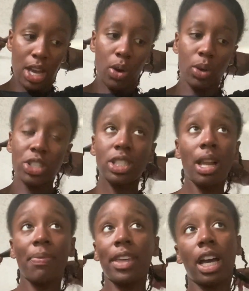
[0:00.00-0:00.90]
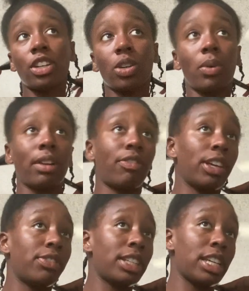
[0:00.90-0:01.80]
or just something under
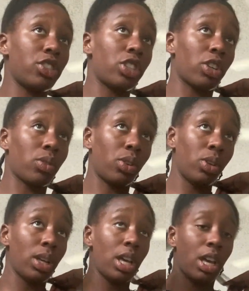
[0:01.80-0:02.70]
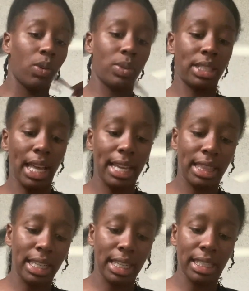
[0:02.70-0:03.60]
150 in general was, like,
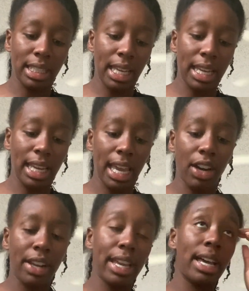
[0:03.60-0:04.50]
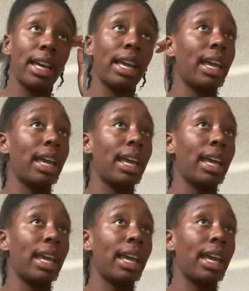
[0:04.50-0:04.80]
the Eastlake area.